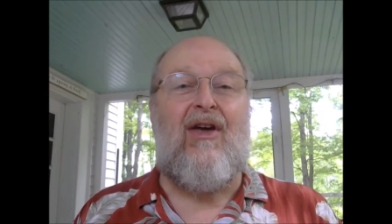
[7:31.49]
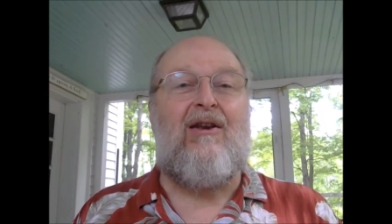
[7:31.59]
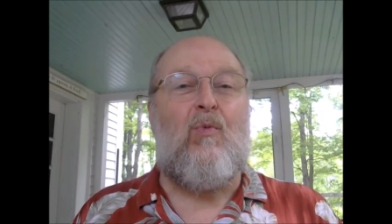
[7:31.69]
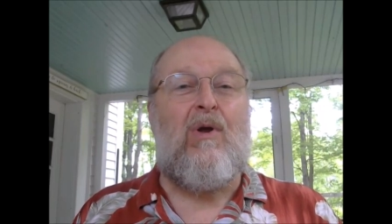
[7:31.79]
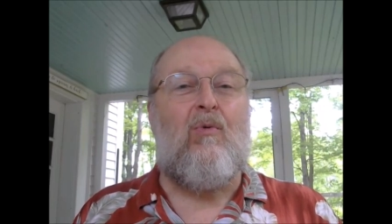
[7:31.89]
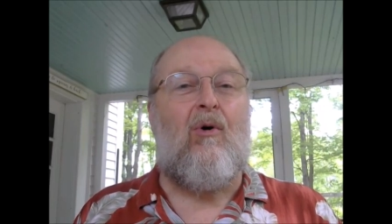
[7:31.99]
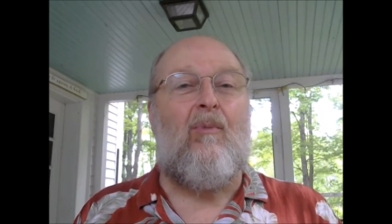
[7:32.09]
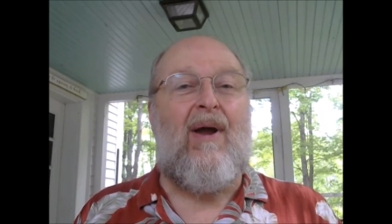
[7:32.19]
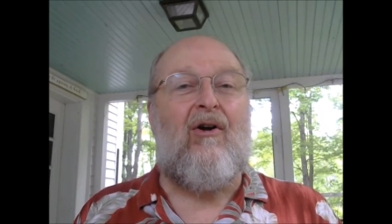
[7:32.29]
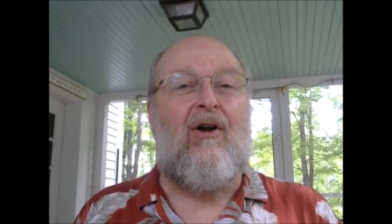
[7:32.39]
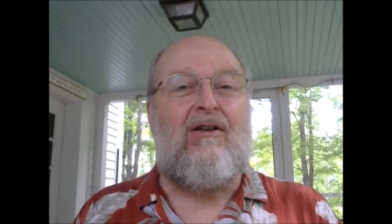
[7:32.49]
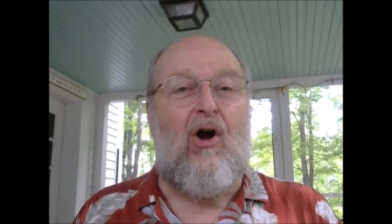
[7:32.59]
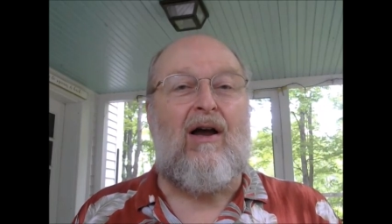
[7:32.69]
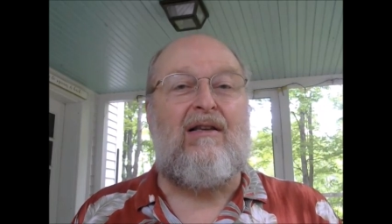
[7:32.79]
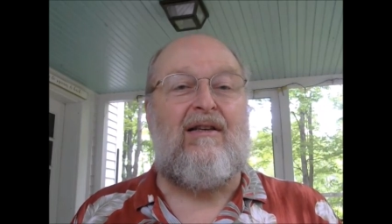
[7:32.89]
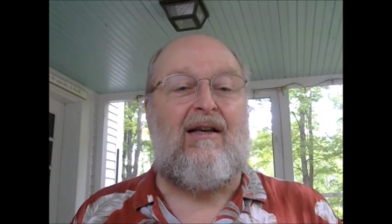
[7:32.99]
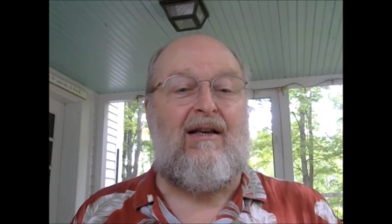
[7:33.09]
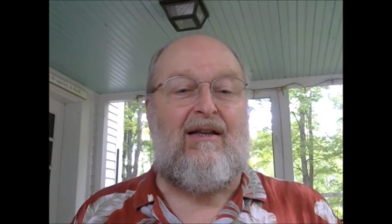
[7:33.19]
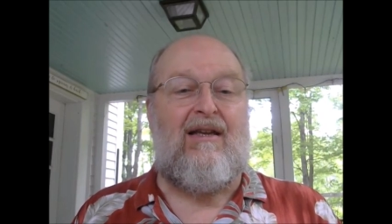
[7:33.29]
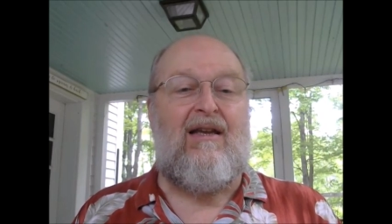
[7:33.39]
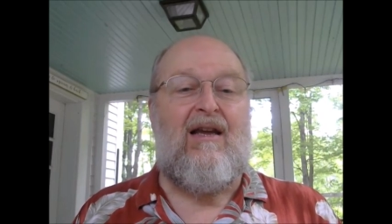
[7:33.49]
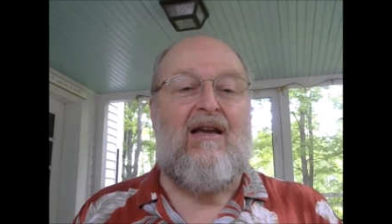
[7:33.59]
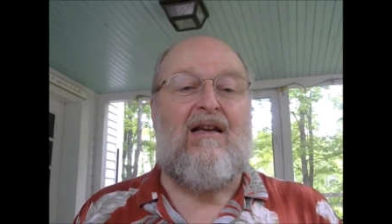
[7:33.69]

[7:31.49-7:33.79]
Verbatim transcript: then we will paradoxically